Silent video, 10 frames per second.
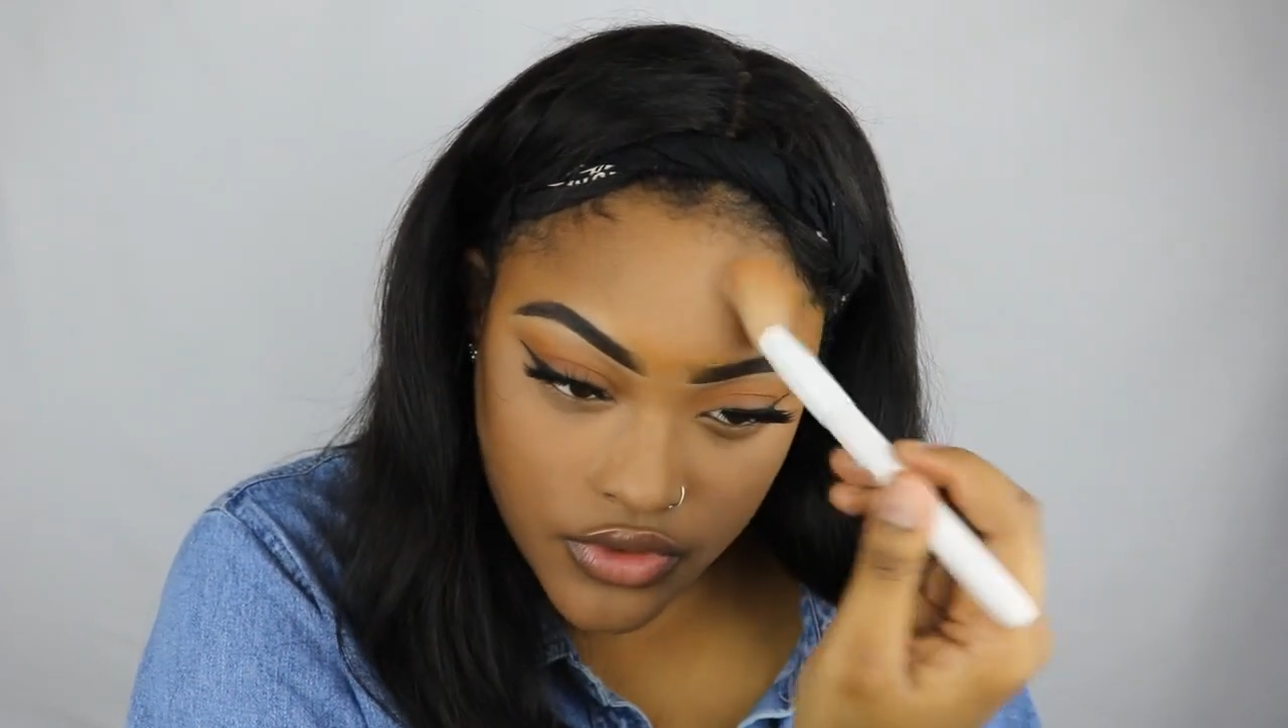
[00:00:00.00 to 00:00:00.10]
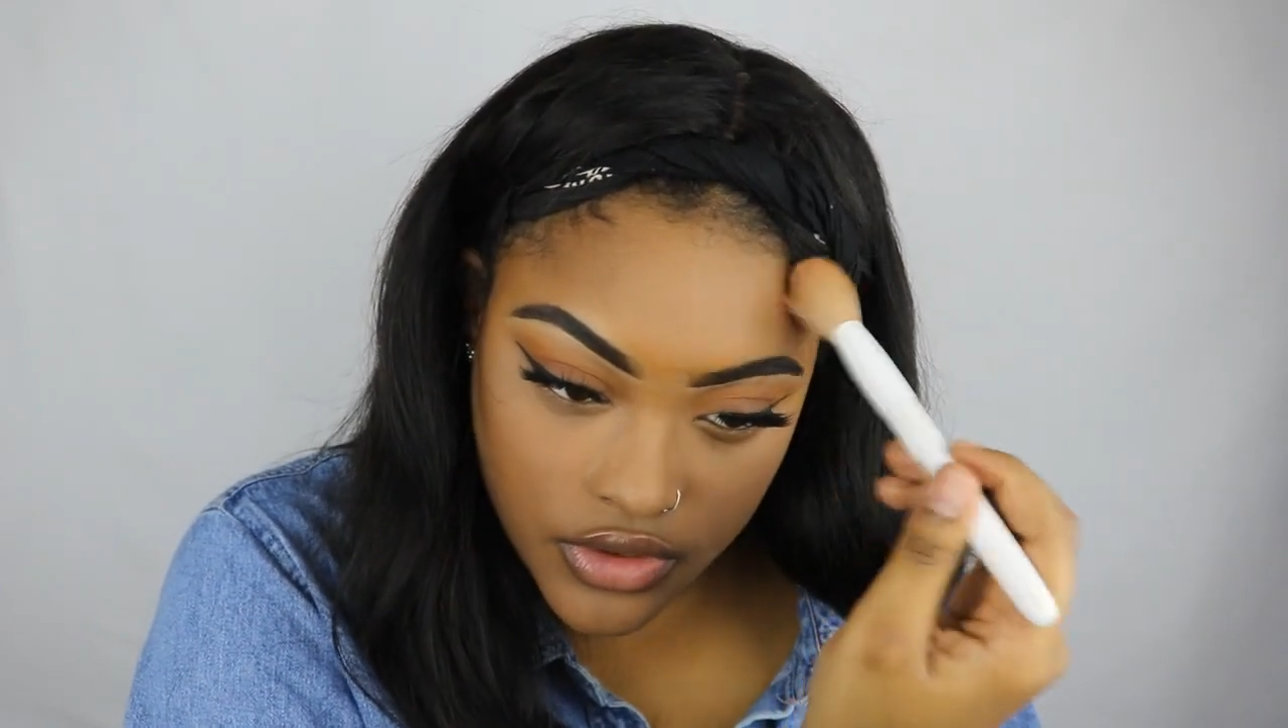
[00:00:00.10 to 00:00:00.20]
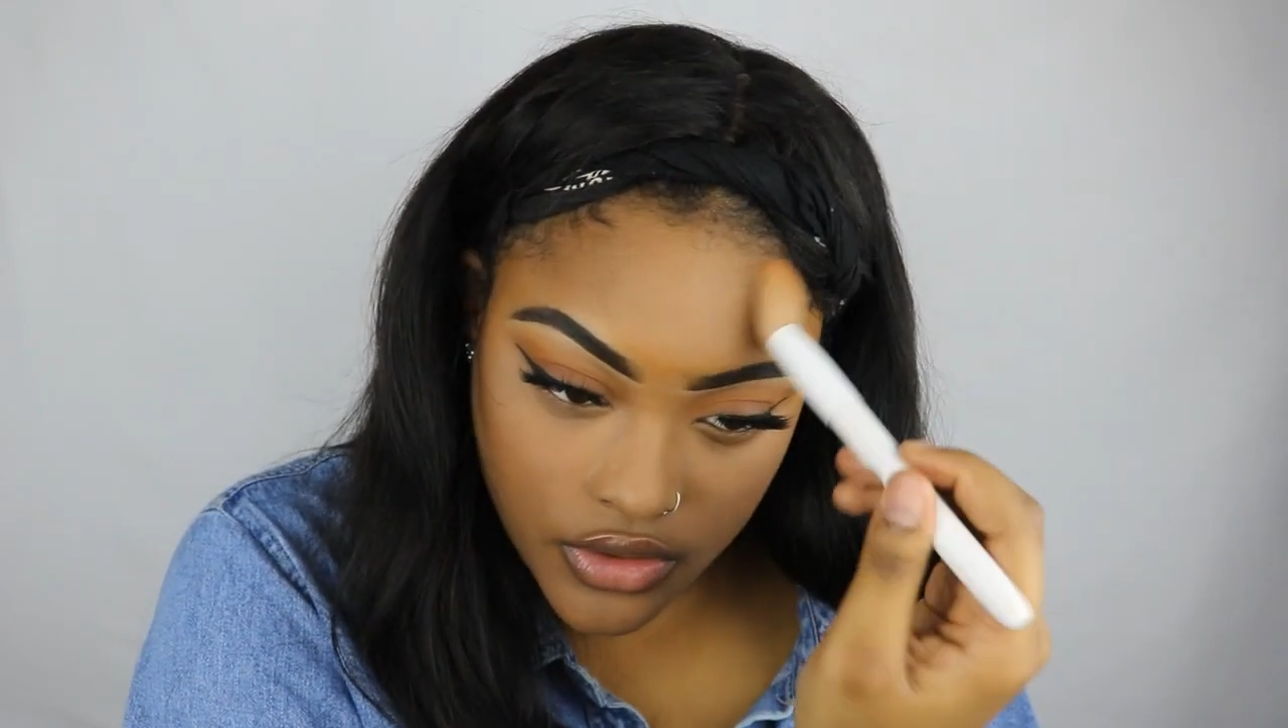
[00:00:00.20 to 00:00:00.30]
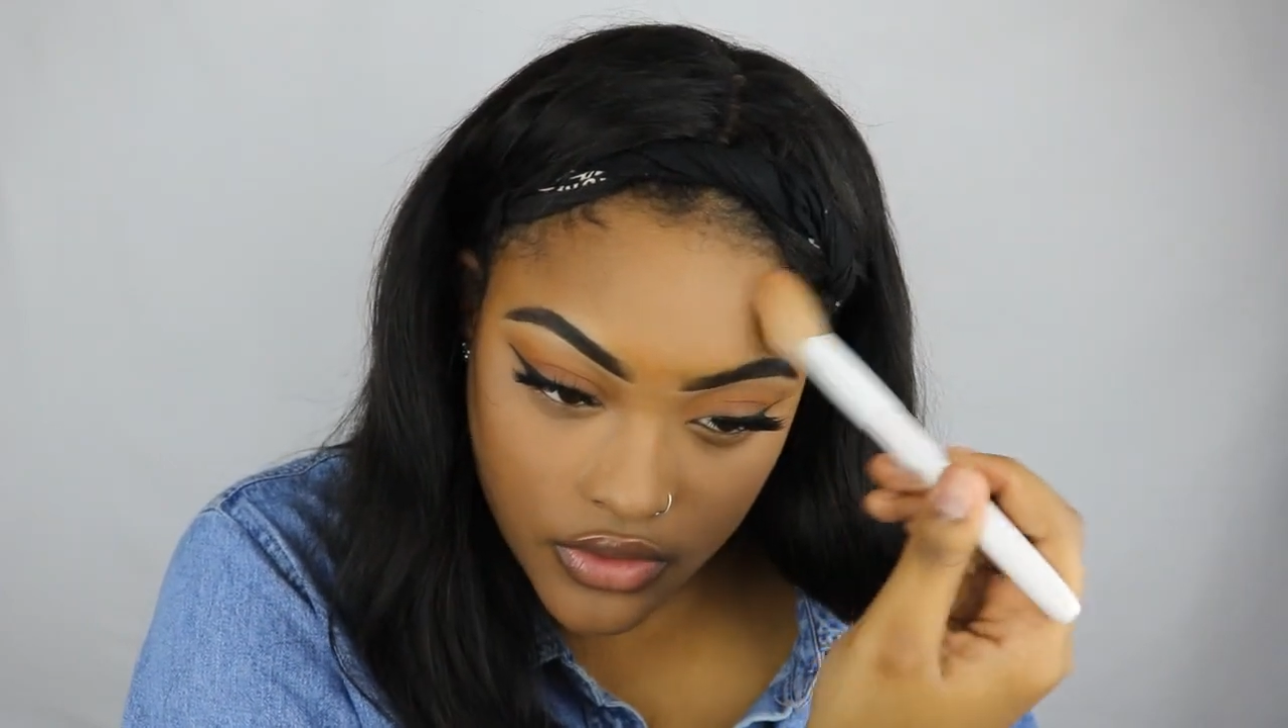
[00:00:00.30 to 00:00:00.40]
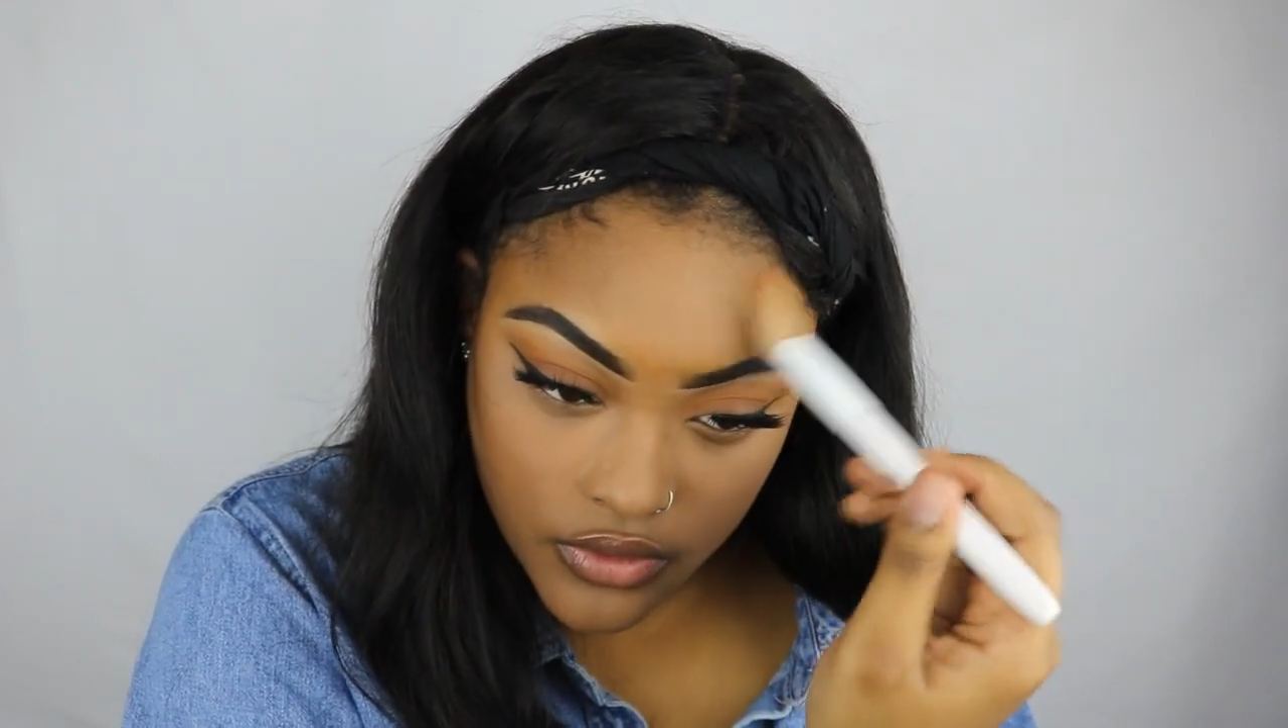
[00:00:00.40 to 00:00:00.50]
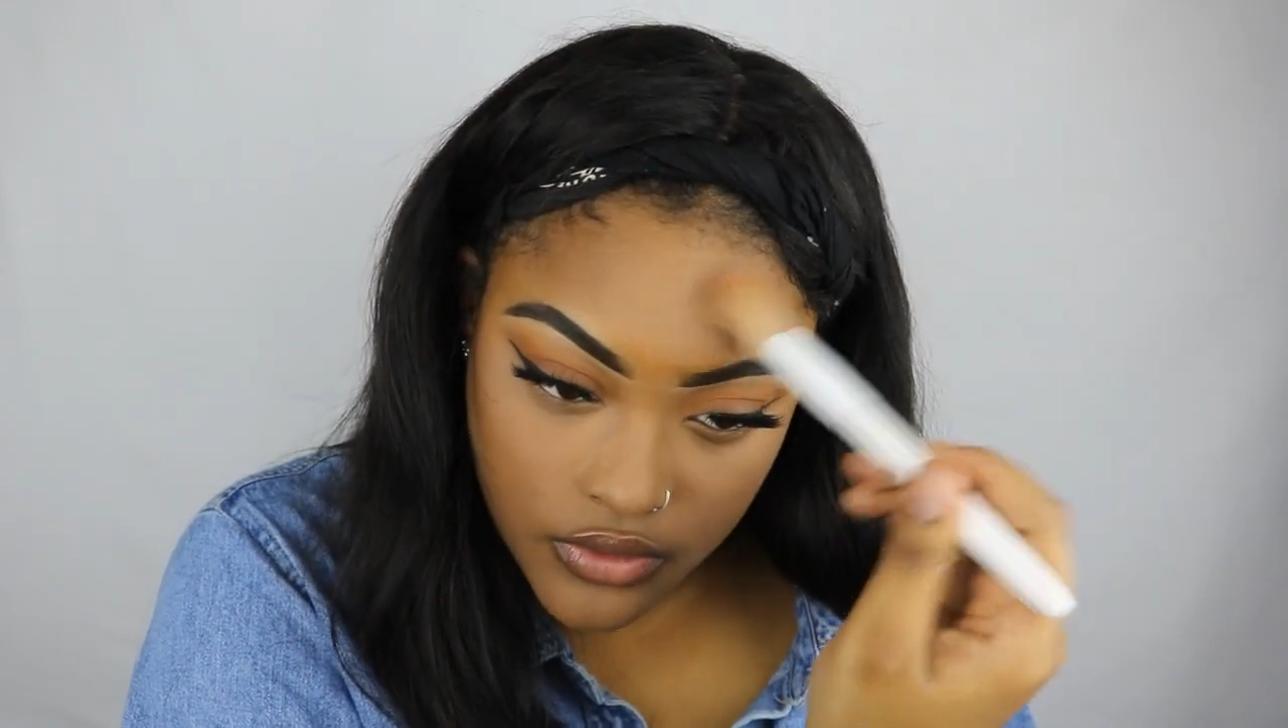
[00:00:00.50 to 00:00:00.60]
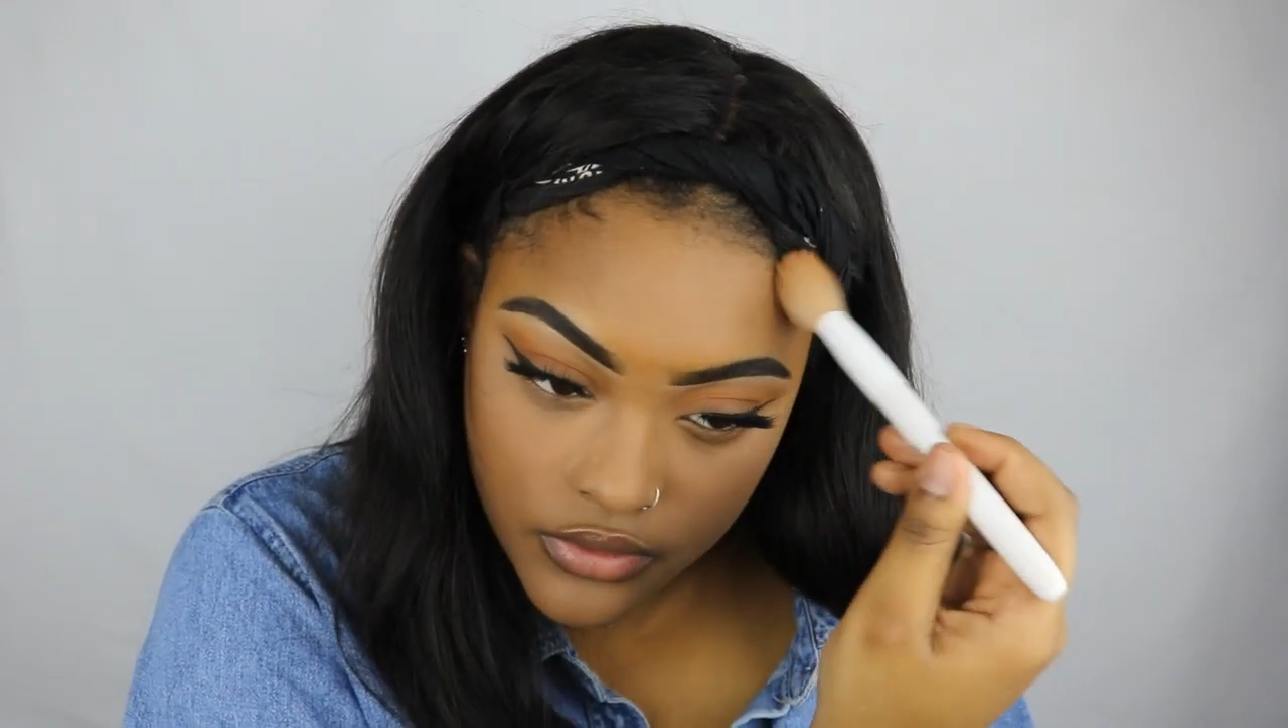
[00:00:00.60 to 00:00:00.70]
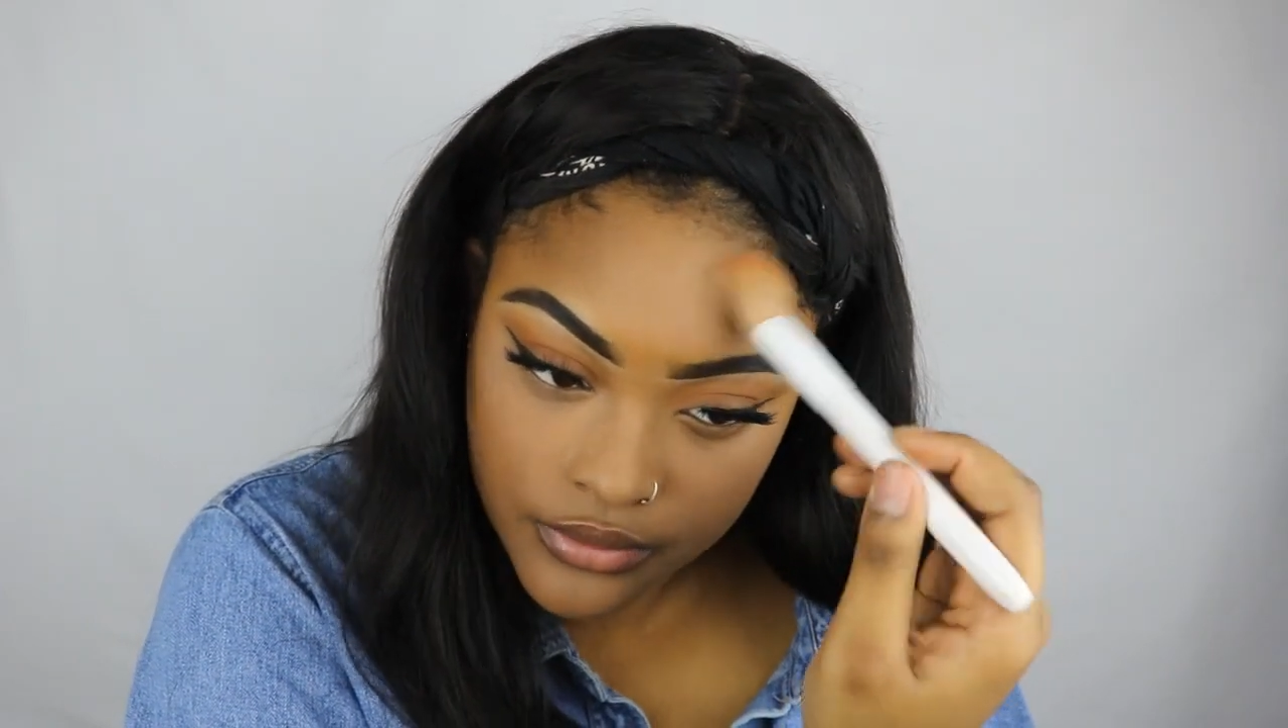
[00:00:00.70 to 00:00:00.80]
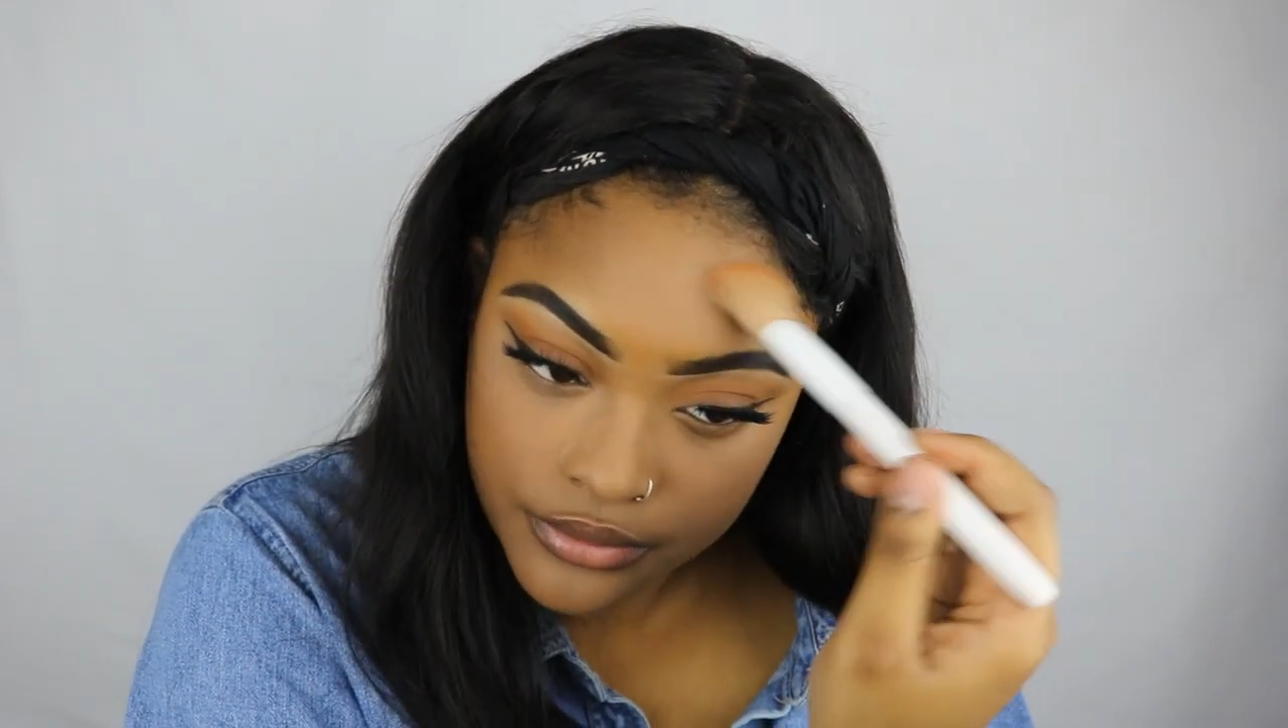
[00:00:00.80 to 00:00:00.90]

So